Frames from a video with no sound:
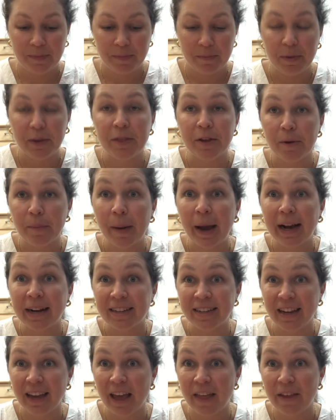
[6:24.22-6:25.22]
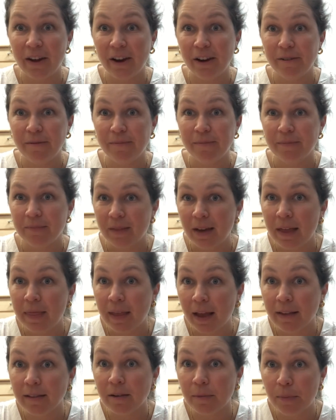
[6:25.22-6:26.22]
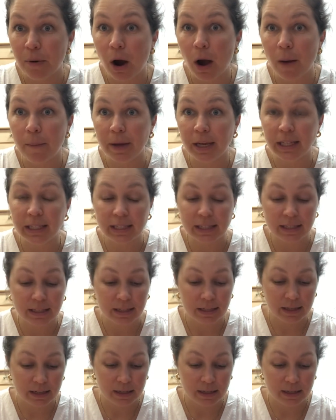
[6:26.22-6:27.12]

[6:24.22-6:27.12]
but they're back together, and that's a promise.